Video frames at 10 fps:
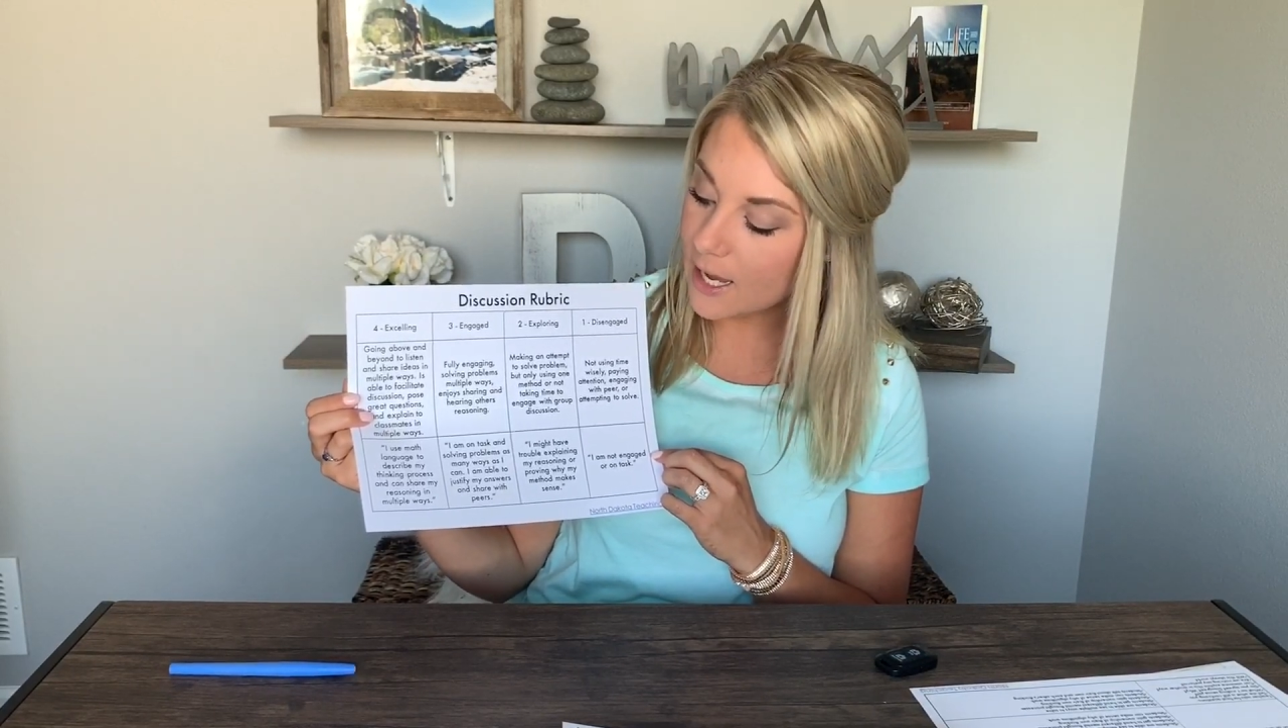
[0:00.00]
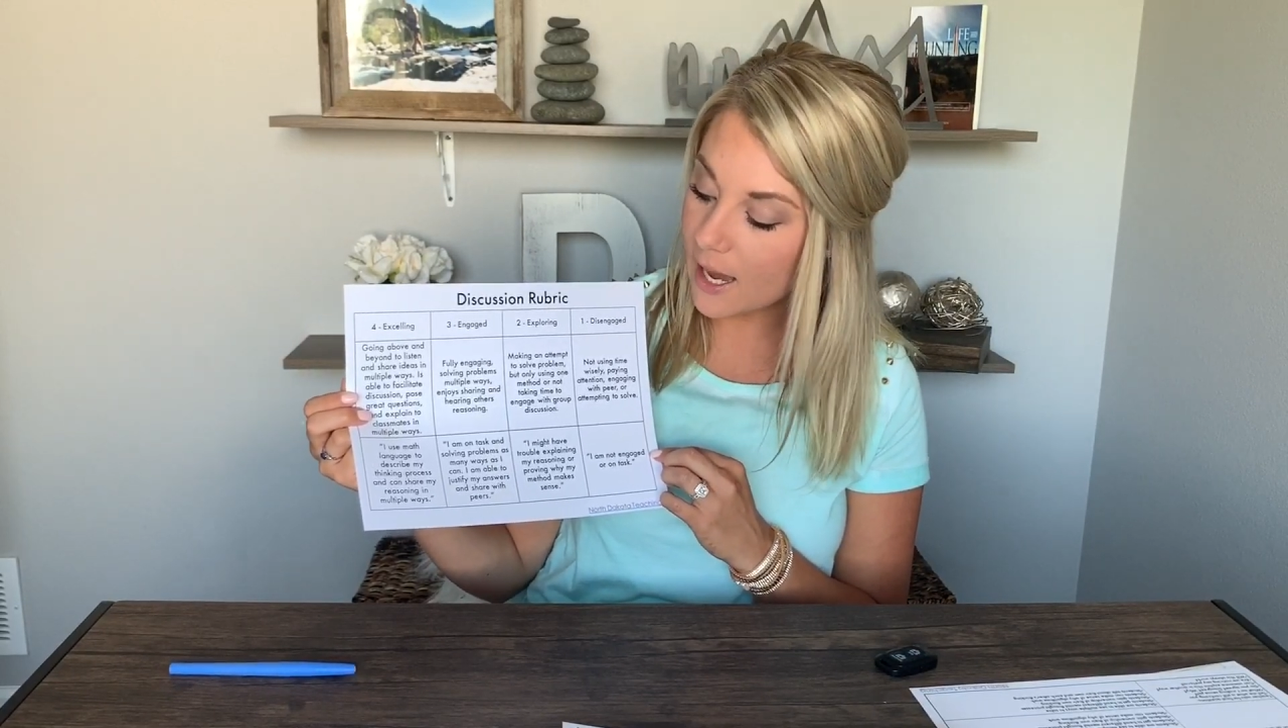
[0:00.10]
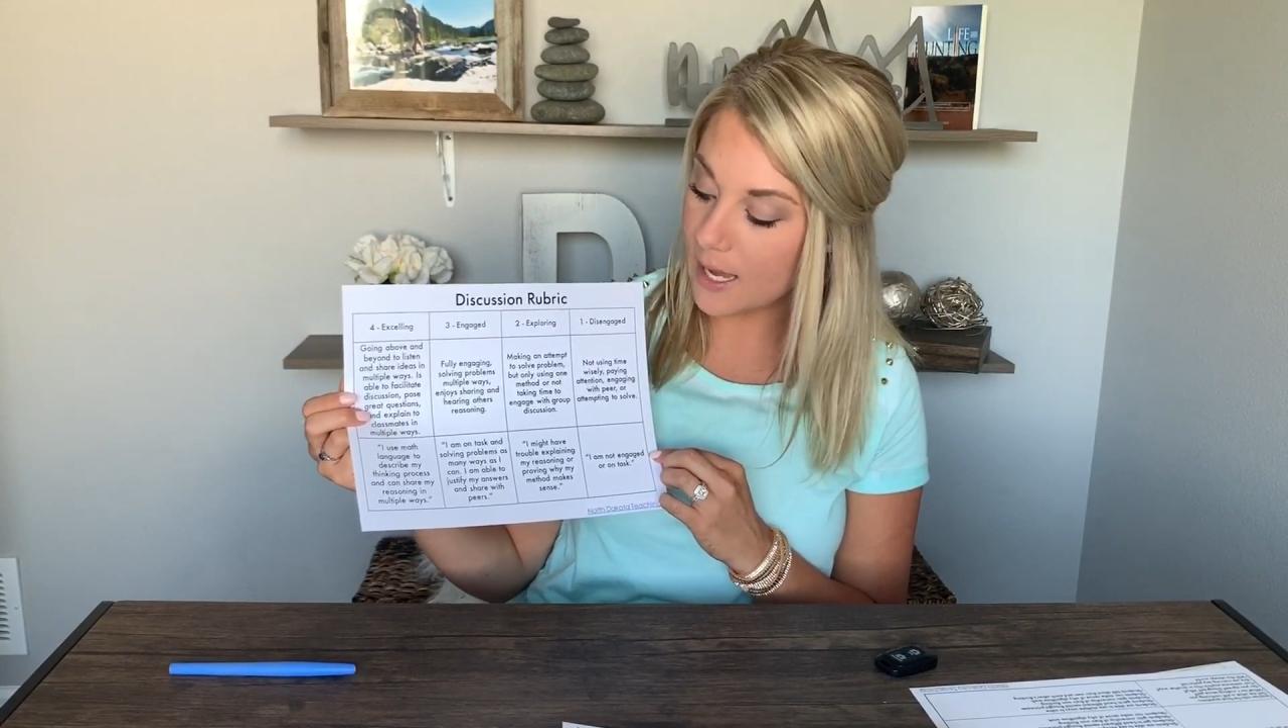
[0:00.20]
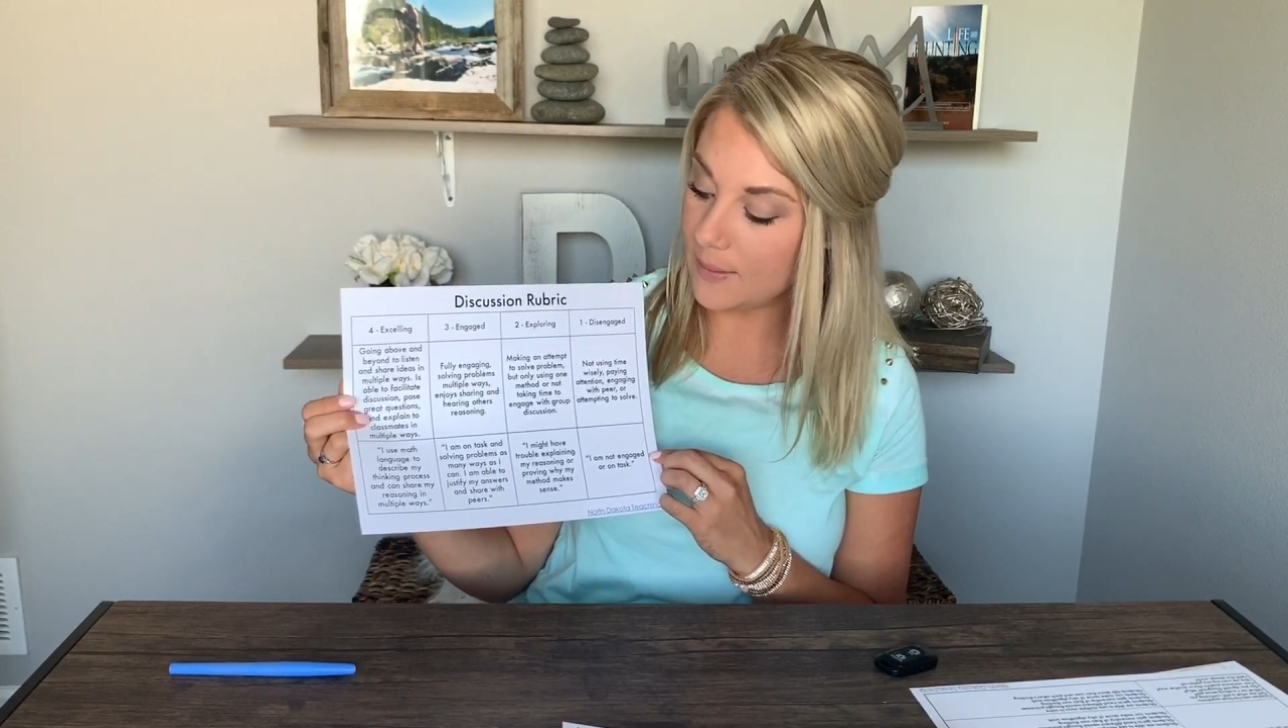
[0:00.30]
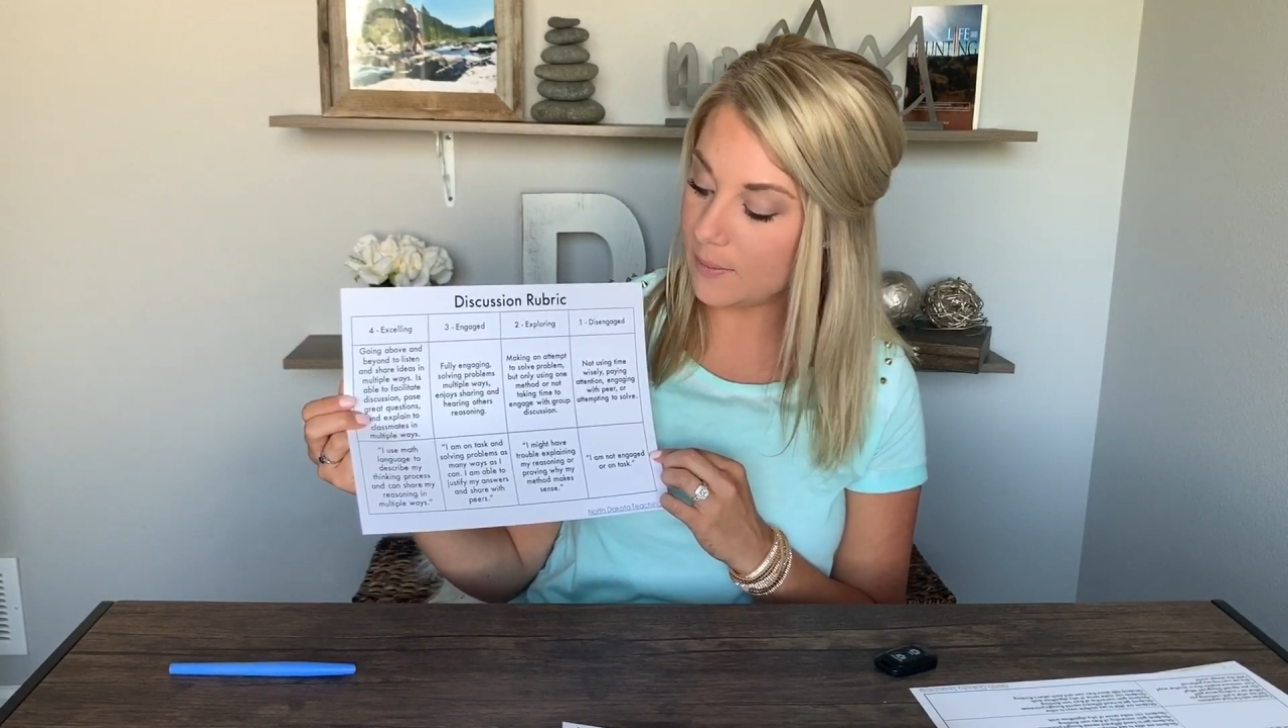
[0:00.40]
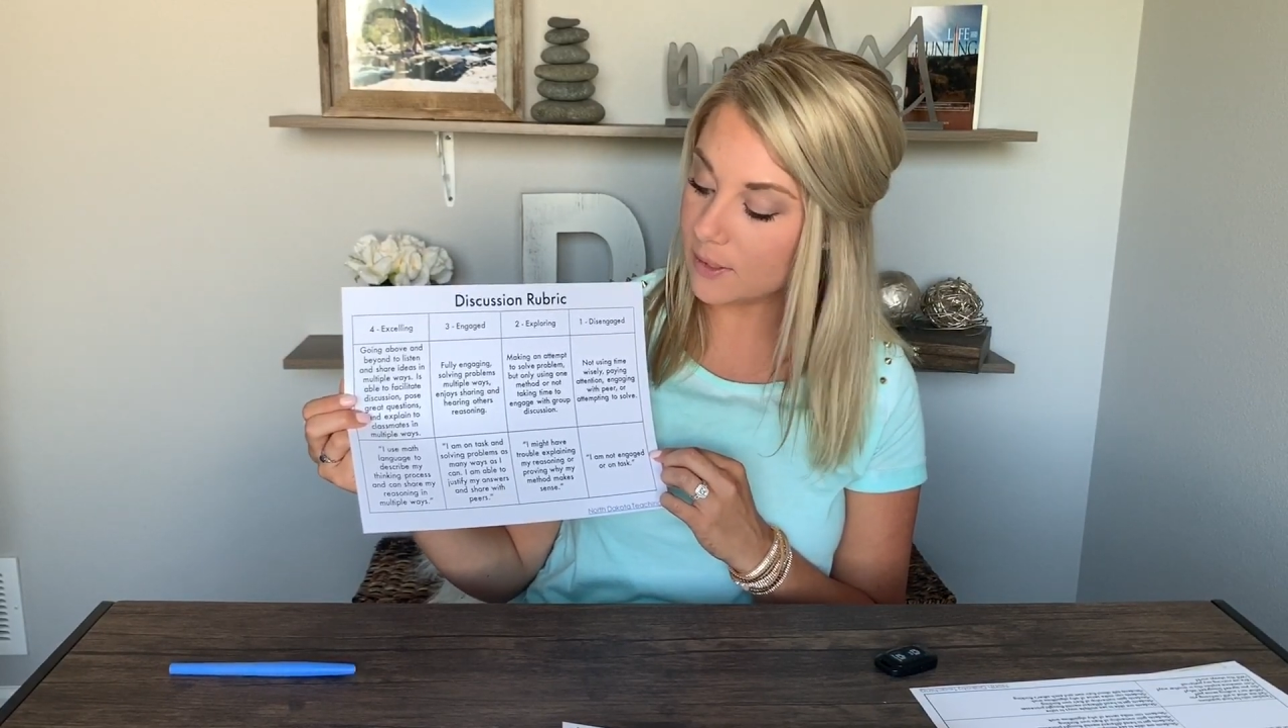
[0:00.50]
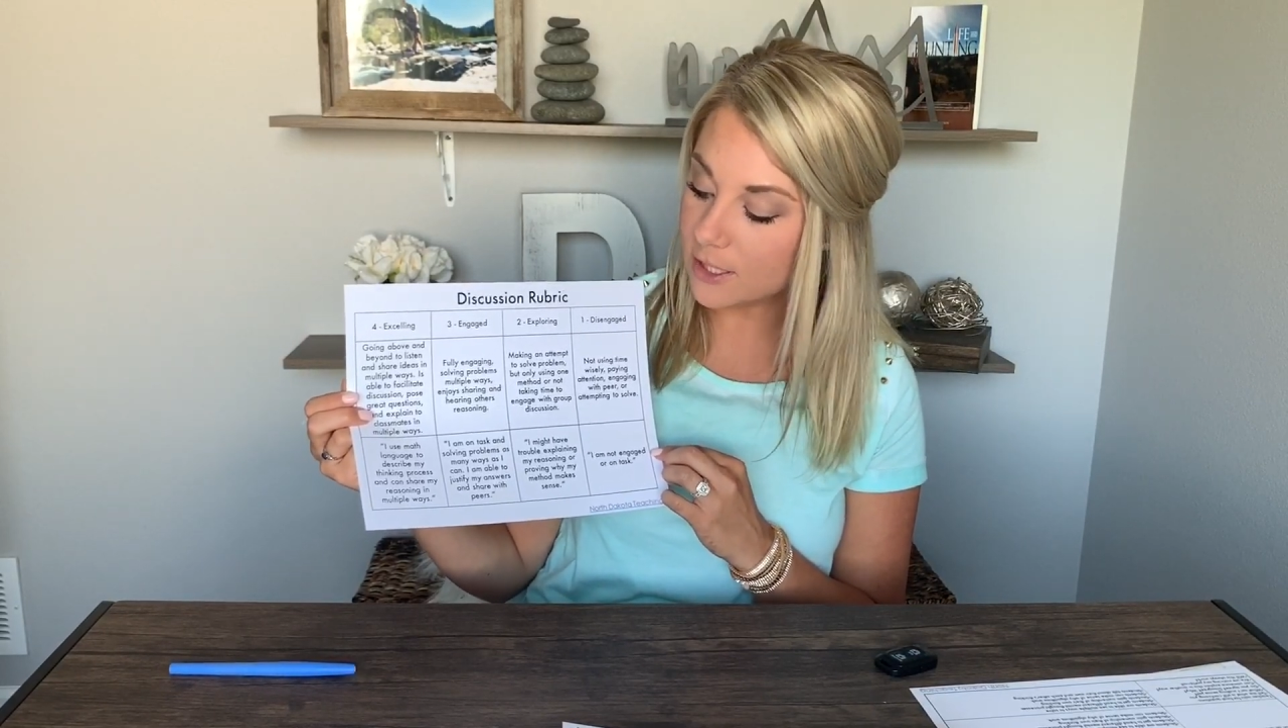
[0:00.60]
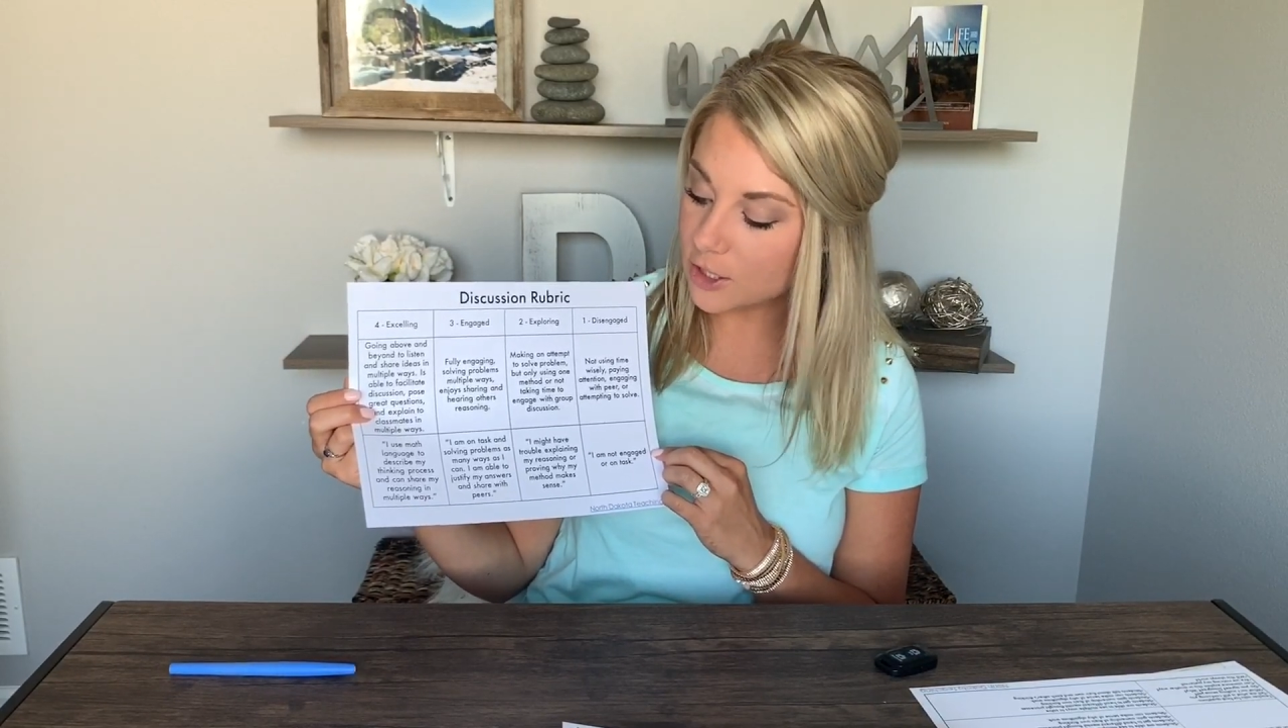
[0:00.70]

I am able to